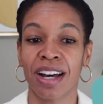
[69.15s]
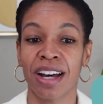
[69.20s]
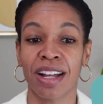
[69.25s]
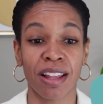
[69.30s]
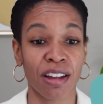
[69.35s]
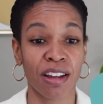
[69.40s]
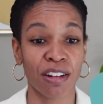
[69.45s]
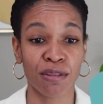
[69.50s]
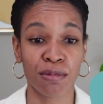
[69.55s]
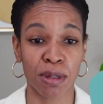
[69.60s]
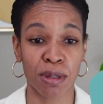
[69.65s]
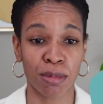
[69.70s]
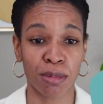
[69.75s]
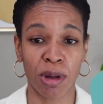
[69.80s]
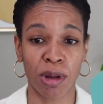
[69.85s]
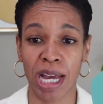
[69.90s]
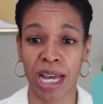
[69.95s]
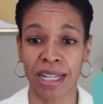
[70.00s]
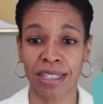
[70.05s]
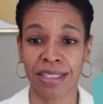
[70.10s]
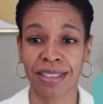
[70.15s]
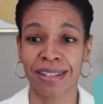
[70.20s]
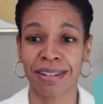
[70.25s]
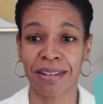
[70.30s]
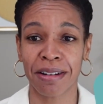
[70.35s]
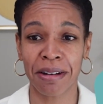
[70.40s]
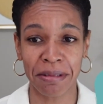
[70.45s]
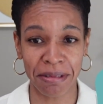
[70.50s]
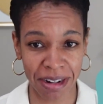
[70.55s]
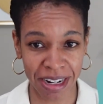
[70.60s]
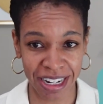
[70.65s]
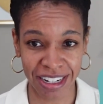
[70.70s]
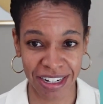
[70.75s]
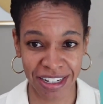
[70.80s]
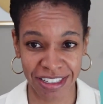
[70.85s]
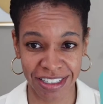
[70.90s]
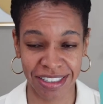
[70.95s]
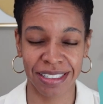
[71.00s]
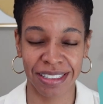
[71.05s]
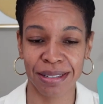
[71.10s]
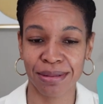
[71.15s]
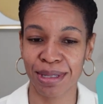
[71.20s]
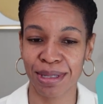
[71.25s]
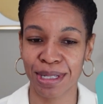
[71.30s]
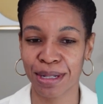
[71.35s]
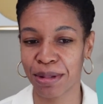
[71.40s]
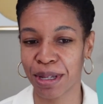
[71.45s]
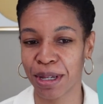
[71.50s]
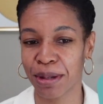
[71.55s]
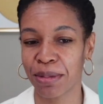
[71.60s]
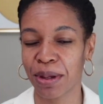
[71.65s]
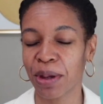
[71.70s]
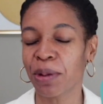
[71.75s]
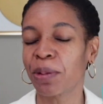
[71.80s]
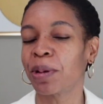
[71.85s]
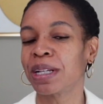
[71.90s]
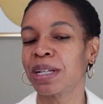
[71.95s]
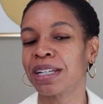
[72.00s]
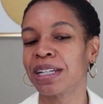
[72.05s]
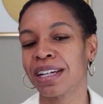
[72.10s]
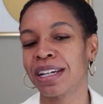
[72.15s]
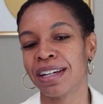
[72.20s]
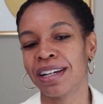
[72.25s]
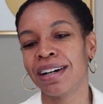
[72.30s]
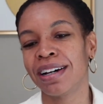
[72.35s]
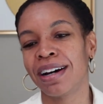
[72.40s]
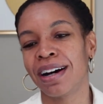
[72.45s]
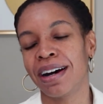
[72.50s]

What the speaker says: a lot of people asked already. It seems to be a big one.